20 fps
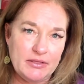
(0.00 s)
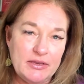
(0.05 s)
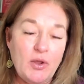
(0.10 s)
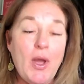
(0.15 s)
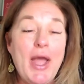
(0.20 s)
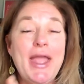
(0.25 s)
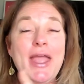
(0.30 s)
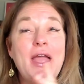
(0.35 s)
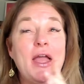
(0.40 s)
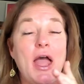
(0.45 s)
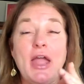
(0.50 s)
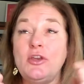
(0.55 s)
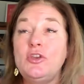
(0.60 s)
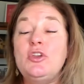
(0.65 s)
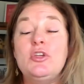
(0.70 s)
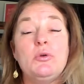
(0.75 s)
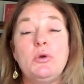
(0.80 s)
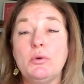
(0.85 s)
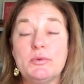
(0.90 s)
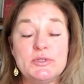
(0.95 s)
Now, I
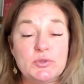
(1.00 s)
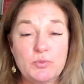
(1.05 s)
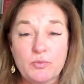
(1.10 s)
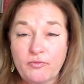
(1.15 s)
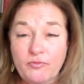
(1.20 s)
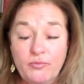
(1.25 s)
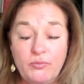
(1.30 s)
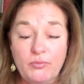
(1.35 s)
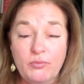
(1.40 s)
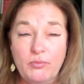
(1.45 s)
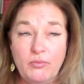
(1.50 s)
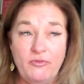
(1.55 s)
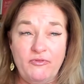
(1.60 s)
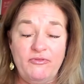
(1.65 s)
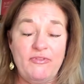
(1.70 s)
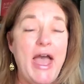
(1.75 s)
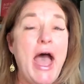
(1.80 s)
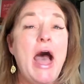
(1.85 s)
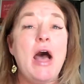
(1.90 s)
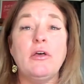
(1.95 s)
knew it was
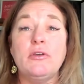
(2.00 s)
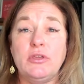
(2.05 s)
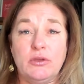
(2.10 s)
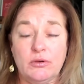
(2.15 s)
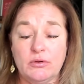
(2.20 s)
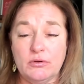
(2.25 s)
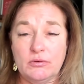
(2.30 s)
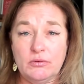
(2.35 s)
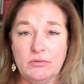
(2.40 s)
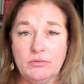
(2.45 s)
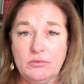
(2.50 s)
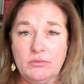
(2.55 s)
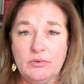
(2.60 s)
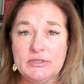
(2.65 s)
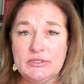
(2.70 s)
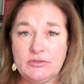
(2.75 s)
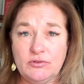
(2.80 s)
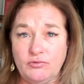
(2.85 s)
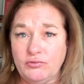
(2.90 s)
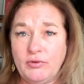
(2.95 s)
value
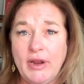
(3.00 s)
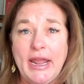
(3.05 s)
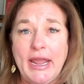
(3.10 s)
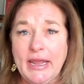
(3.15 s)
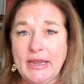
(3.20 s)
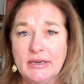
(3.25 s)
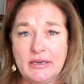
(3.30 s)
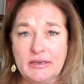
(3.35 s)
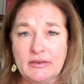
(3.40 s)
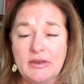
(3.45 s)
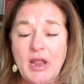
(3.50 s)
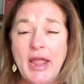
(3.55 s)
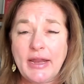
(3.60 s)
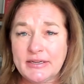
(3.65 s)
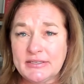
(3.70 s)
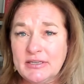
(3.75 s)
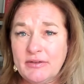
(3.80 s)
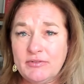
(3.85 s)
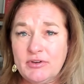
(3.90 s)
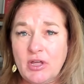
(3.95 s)
was great.
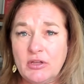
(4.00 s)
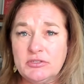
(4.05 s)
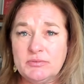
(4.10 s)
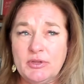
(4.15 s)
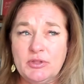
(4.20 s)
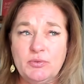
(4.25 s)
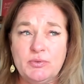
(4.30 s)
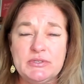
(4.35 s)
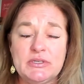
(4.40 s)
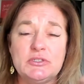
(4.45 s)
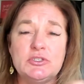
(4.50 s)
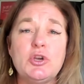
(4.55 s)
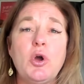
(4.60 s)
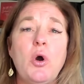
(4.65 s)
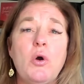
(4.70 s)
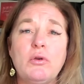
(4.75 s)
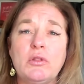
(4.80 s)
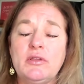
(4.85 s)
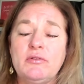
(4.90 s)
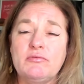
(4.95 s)
$97 a month was a
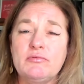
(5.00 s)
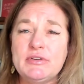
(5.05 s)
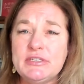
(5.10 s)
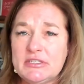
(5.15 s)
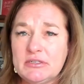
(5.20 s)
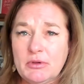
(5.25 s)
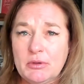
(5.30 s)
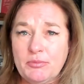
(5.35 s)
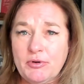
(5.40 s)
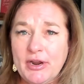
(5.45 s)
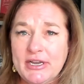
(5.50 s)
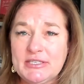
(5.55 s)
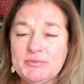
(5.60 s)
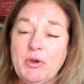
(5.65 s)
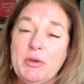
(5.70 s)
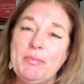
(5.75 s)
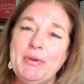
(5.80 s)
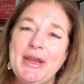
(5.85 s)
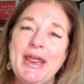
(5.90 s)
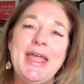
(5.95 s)
totally reasonable price
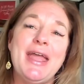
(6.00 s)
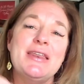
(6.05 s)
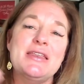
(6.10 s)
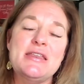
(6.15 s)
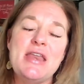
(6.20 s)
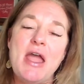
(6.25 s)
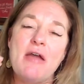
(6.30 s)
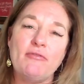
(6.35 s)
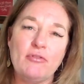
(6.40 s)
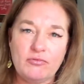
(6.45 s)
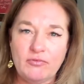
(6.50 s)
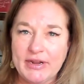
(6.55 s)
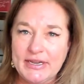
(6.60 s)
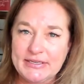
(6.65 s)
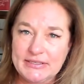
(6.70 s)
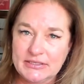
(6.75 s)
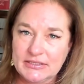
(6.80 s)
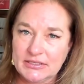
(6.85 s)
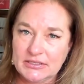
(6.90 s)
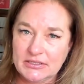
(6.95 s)
point, but I had never
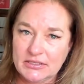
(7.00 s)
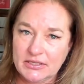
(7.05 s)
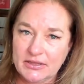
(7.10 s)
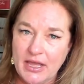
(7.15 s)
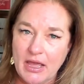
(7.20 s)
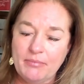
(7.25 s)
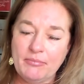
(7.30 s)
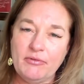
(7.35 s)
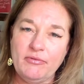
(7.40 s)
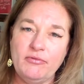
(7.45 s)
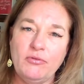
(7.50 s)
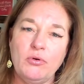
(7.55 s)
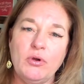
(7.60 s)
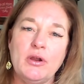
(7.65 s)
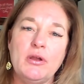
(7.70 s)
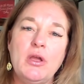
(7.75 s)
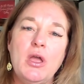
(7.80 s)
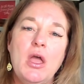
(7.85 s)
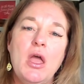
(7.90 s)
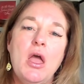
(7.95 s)
raised it to that
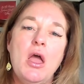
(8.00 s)
before.